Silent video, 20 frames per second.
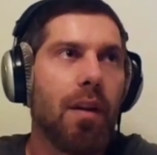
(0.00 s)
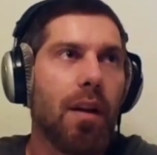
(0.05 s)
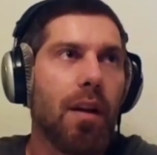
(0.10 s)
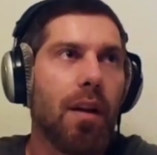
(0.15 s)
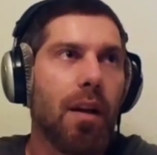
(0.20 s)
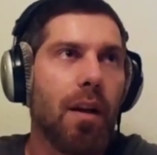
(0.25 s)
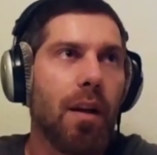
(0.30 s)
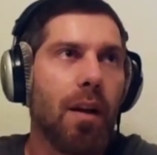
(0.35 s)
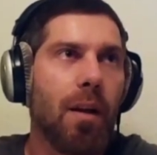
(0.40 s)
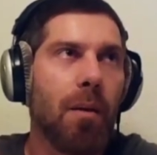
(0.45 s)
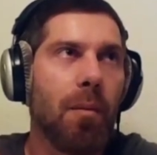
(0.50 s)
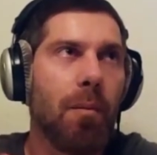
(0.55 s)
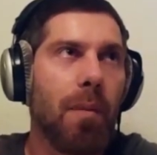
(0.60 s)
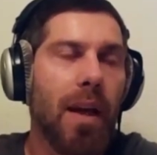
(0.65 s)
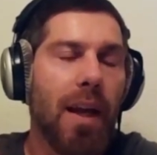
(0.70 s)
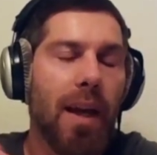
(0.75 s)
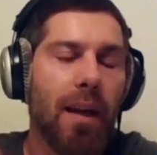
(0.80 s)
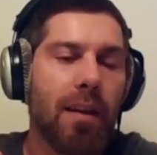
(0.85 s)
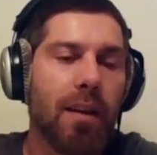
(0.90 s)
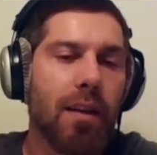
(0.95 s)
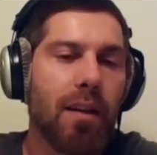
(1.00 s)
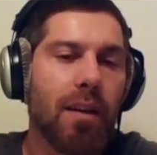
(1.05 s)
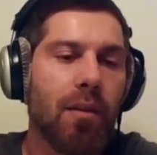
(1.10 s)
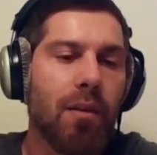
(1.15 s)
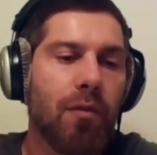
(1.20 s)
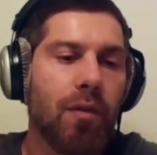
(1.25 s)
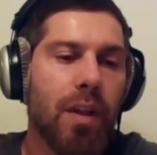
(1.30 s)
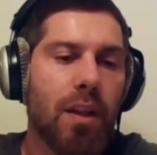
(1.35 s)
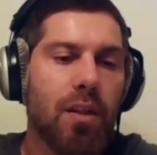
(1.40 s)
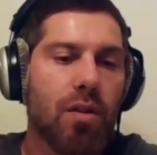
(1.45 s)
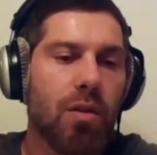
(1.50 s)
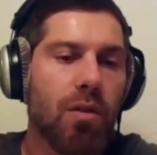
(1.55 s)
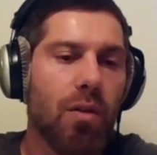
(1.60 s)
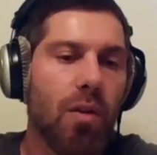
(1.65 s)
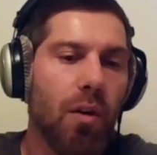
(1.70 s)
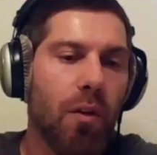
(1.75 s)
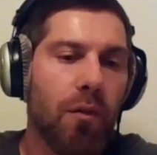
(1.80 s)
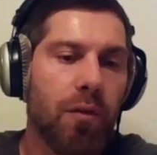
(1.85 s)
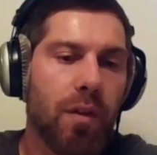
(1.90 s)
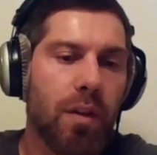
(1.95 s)
added the feature
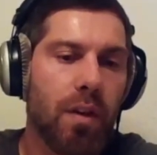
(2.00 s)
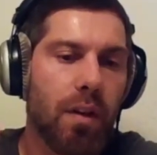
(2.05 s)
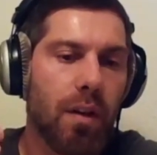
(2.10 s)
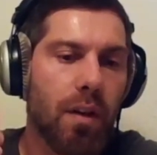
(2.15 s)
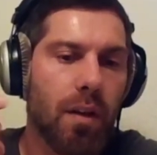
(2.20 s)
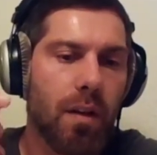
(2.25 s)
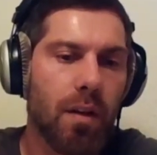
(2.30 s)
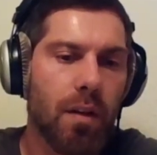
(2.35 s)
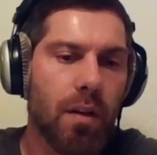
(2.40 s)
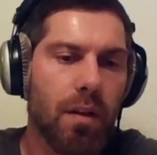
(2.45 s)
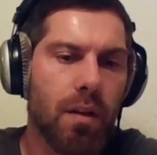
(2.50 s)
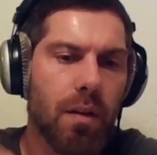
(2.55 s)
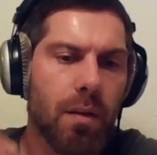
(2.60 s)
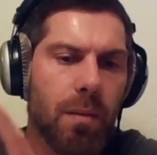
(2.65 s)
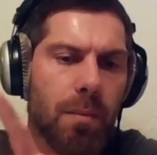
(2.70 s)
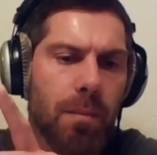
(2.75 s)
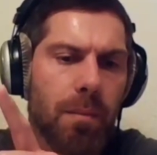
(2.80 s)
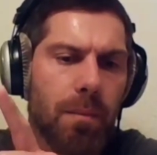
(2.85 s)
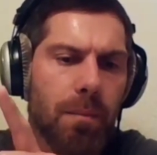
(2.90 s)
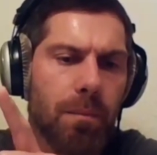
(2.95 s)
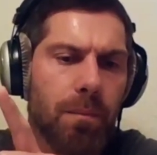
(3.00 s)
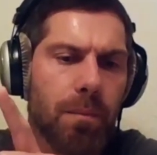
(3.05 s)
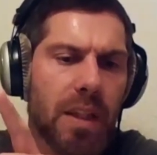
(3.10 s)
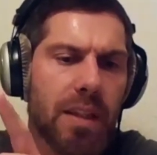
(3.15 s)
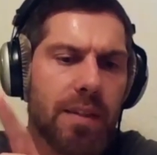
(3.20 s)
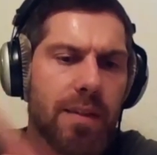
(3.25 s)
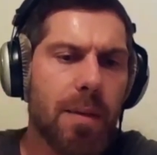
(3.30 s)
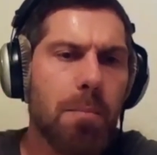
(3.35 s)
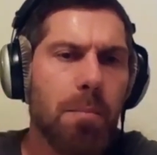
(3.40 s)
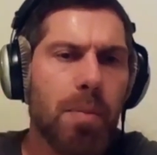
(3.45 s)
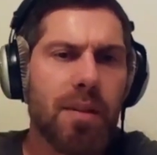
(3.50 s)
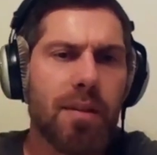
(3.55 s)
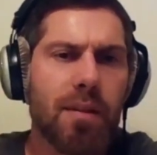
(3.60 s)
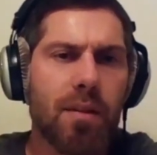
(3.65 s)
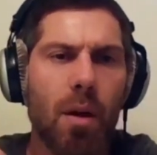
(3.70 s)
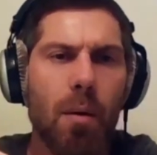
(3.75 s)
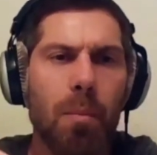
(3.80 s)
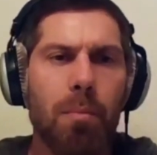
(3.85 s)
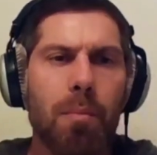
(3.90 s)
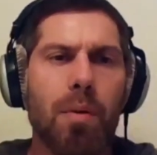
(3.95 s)
of the simple
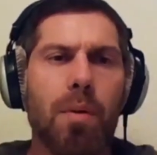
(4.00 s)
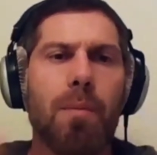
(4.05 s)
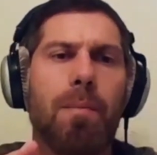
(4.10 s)
stop.